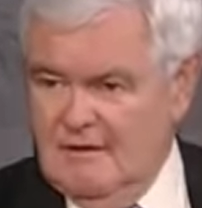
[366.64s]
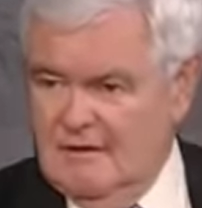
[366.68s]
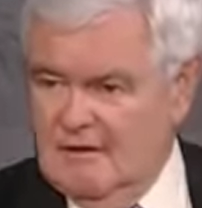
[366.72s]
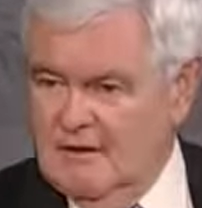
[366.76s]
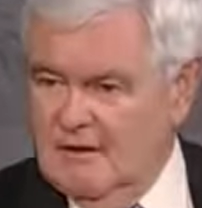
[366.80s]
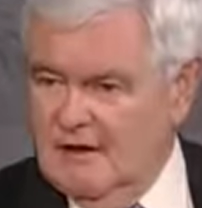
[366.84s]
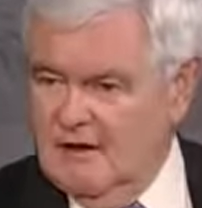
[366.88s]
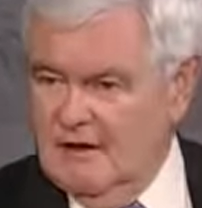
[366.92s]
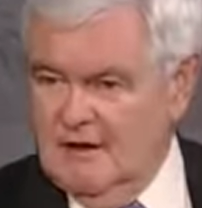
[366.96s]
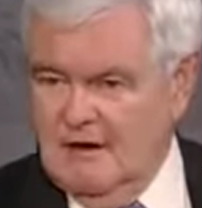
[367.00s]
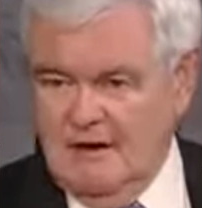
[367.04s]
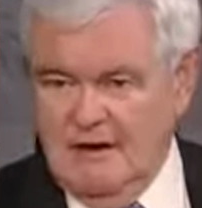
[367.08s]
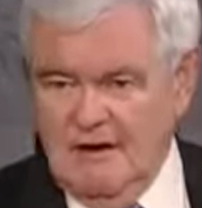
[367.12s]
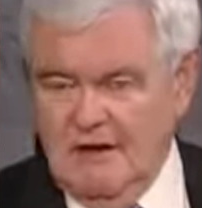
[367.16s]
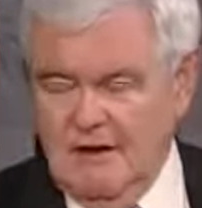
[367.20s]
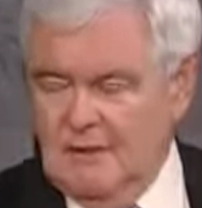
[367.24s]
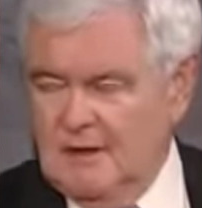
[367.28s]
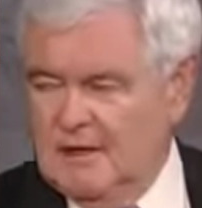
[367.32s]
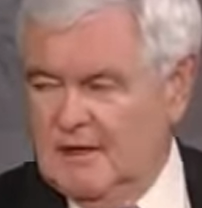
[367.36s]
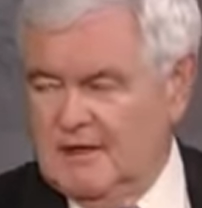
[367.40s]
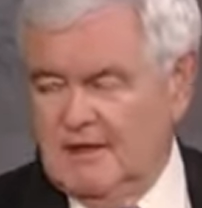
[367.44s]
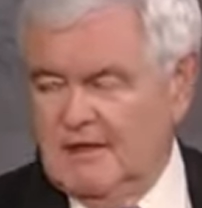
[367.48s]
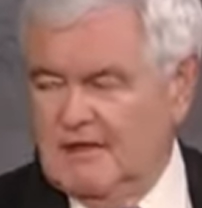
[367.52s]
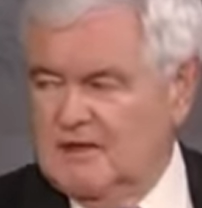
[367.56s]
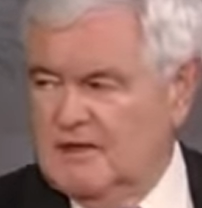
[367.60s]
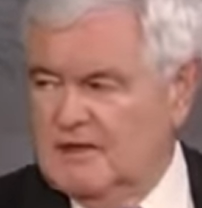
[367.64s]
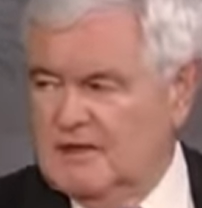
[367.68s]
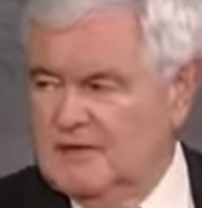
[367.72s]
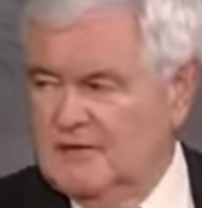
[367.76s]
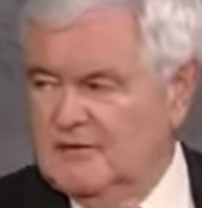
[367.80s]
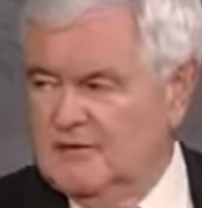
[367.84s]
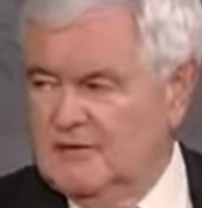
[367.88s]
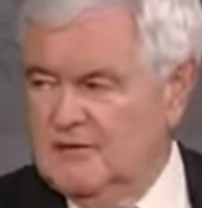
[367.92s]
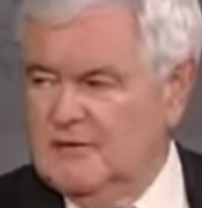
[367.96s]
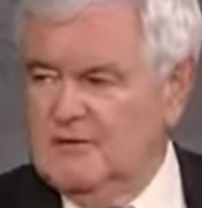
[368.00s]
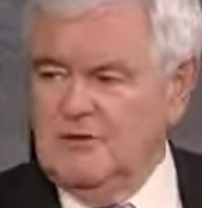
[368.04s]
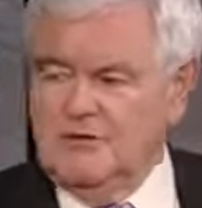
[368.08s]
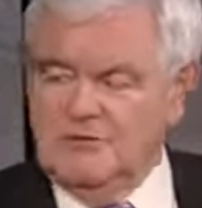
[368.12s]
Yeah, I mean,
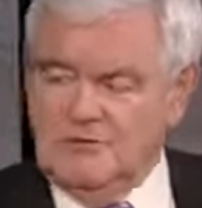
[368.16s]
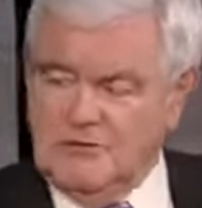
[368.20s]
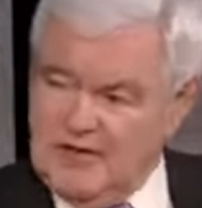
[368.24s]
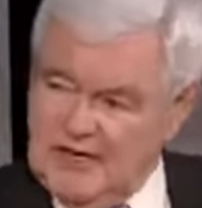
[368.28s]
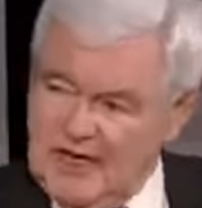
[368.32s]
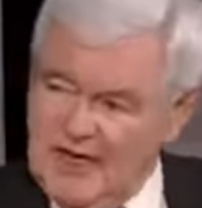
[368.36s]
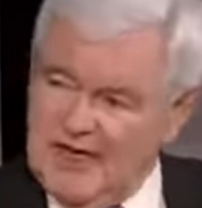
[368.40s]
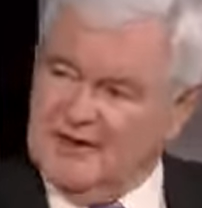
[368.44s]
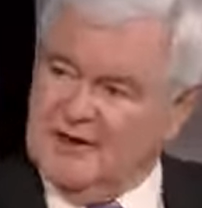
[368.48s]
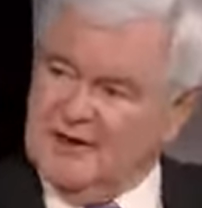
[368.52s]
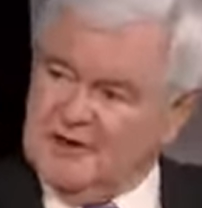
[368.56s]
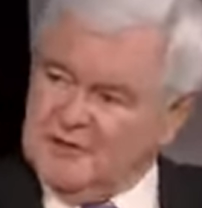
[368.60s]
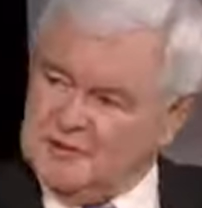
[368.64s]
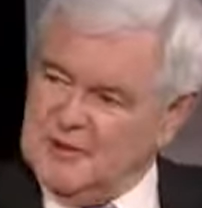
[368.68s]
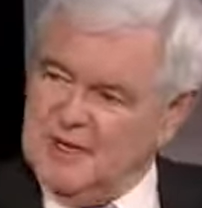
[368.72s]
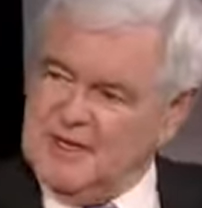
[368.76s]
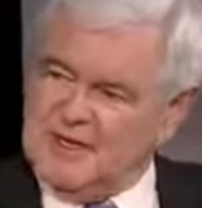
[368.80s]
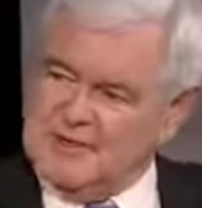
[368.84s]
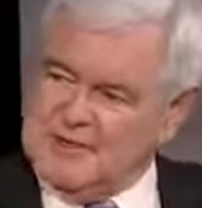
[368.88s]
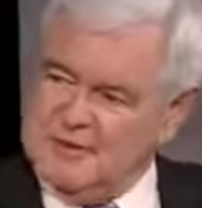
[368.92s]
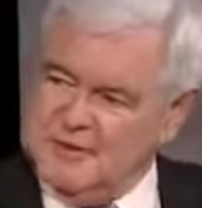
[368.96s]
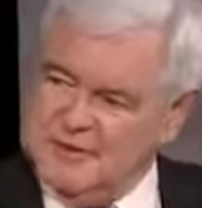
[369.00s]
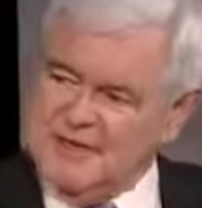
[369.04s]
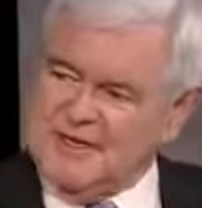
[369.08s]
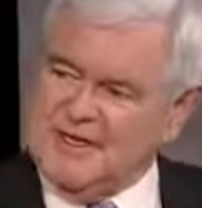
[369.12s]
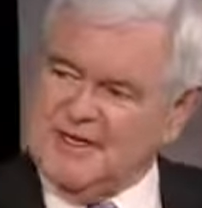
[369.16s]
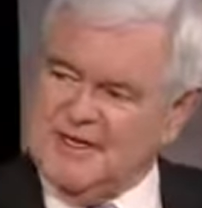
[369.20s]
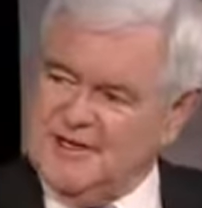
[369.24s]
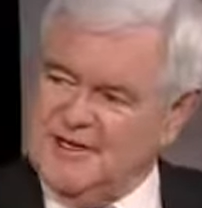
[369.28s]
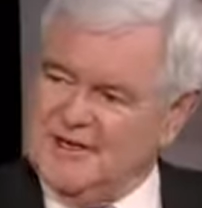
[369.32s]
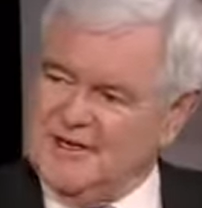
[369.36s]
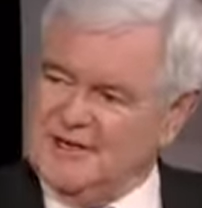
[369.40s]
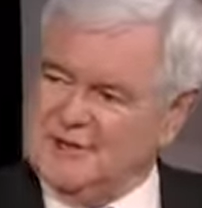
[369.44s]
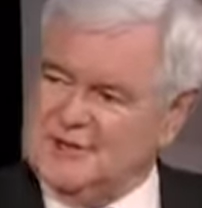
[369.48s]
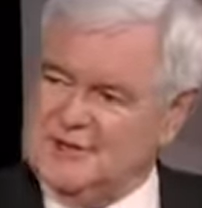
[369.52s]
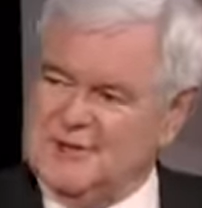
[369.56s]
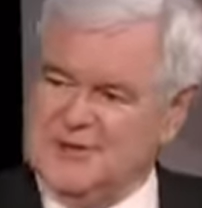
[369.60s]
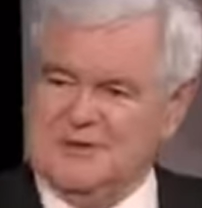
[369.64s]
you, again goes back to
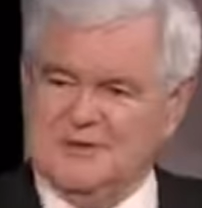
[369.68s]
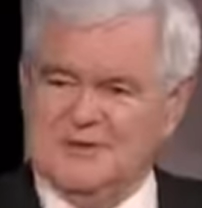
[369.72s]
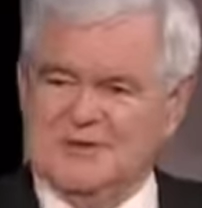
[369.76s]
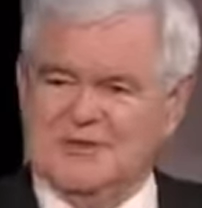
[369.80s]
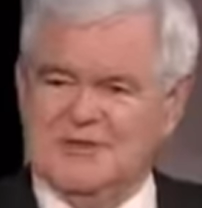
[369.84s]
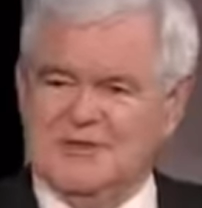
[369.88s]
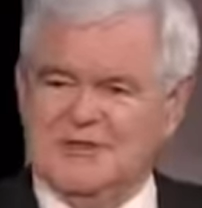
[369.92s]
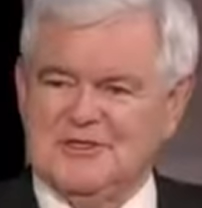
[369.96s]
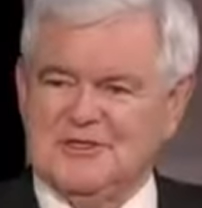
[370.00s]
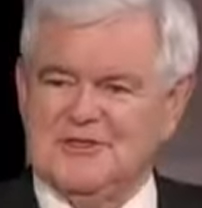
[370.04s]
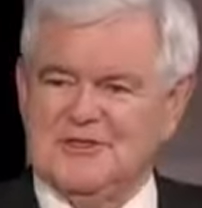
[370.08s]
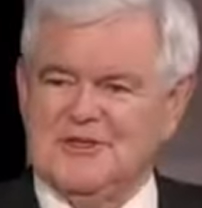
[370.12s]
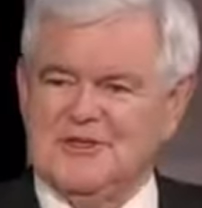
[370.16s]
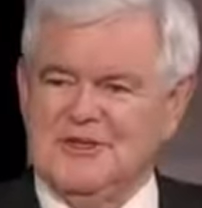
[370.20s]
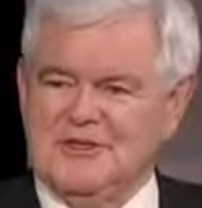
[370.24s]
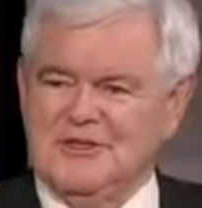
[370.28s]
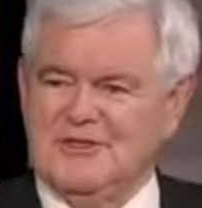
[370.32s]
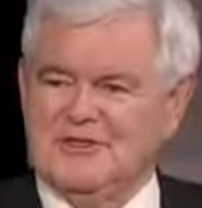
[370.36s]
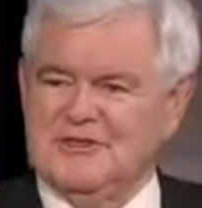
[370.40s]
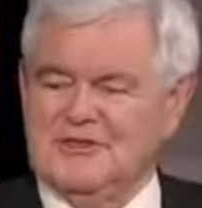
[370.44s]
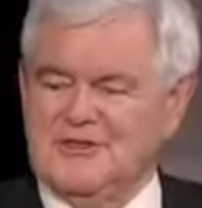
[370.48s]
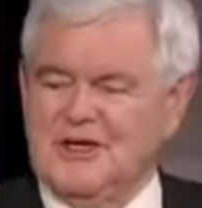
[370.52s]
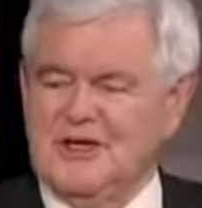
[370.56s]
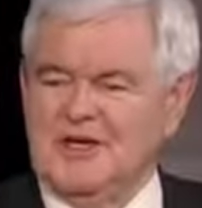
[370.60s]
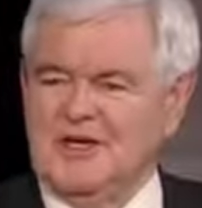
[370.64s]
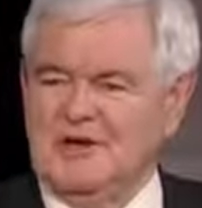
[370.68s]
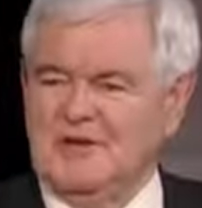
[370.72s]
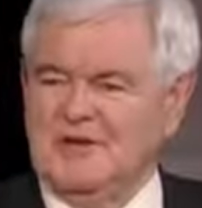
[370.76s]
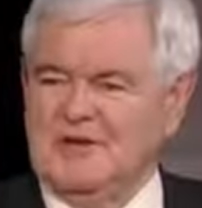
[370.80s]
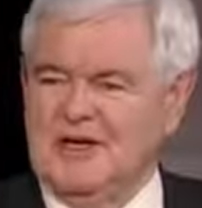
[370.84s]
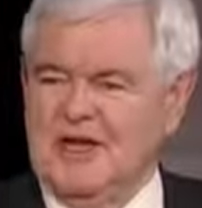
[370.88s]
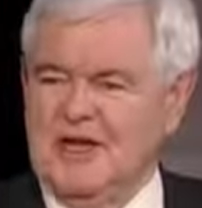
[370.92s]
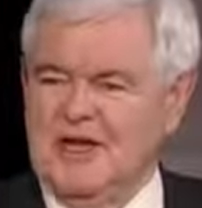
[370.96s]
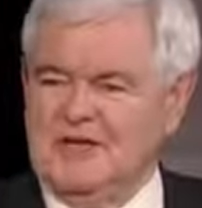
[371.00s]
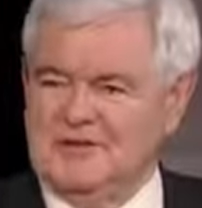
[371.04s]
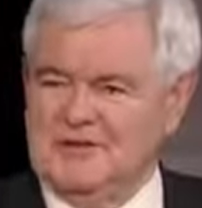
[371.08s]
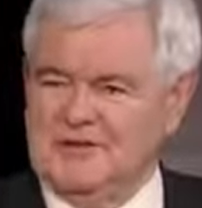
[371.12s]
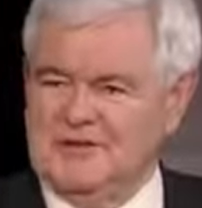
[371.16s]
WikiLeaks, which is you suddenly
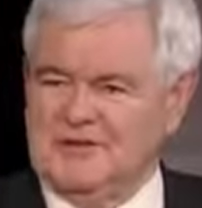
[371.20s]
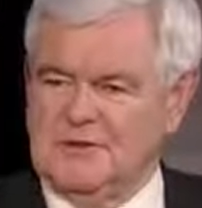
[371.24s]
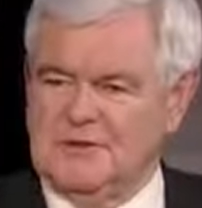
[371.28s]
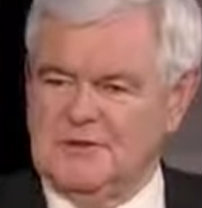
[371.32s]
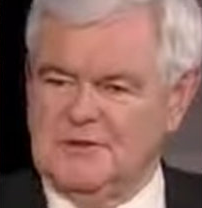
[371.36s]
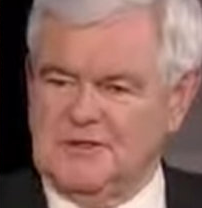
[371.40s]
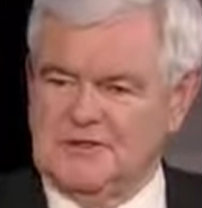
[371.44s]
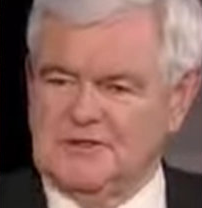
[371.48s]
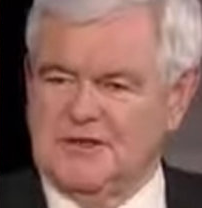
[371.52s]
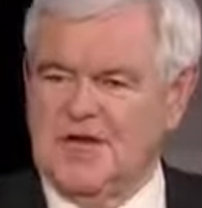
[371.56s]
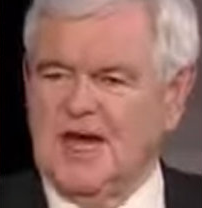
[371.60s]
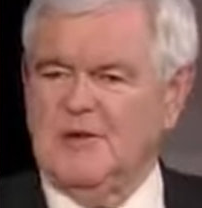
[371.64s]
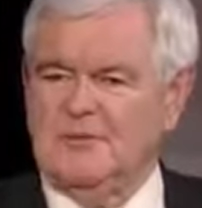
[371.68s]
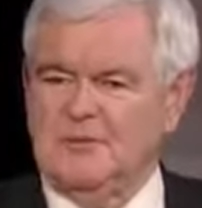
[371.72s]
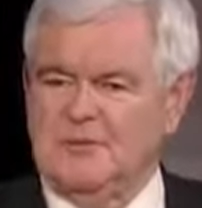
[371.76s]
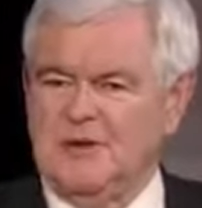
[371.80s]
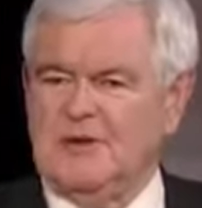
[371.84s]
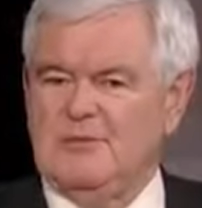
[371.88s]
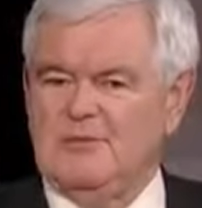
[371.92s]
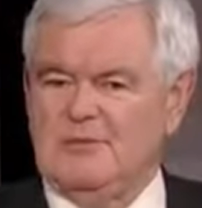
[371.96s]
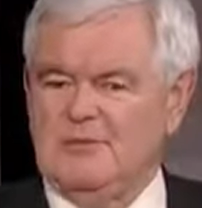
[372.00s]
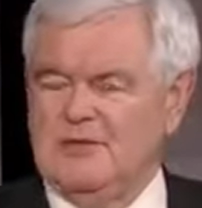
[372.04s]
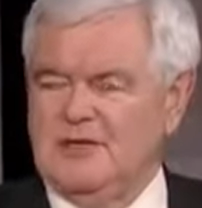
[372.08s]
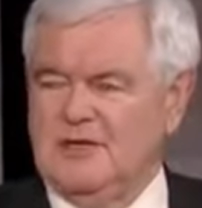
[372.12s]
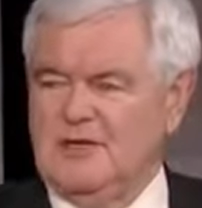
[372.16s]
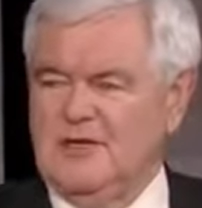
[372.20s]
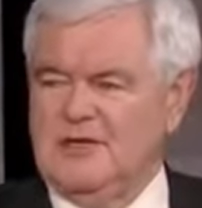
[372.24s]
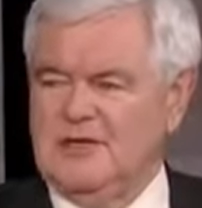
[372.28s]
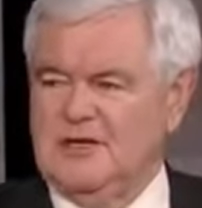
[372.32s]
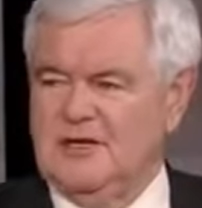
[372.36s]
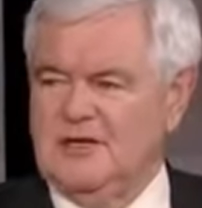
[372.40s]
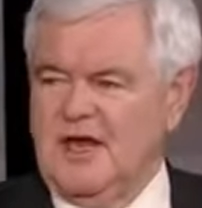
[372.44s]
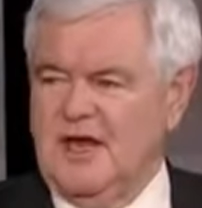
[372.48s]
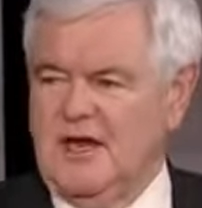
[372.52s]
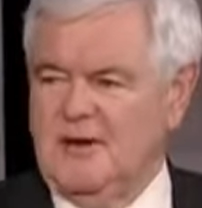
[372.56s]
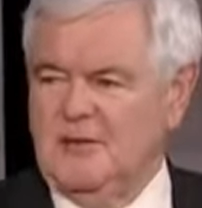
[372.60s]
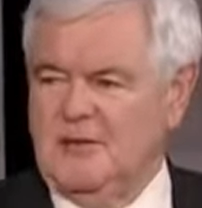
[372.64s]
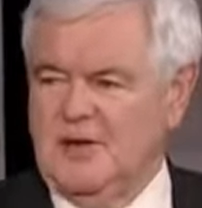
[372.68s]
realize that some of the top people in the Clinton
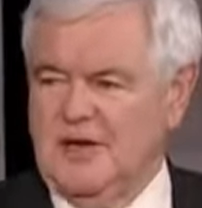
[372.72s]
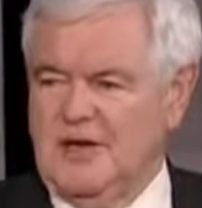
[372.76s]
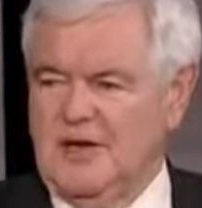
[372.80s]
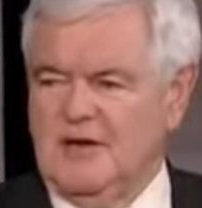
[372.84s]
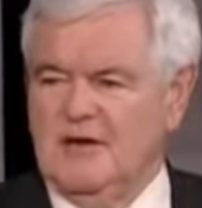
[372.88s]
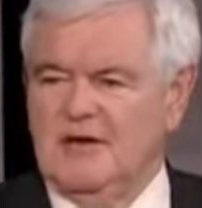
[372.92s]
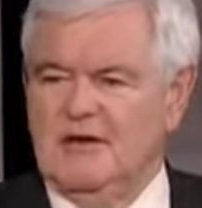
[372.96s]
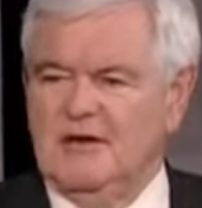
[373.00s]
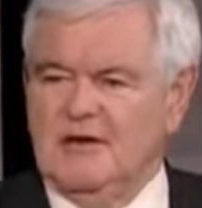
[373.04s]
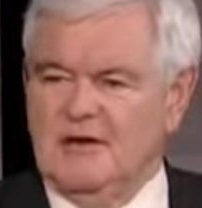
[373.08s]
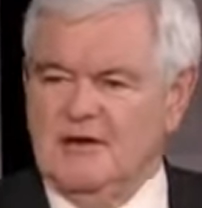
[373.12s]
campaign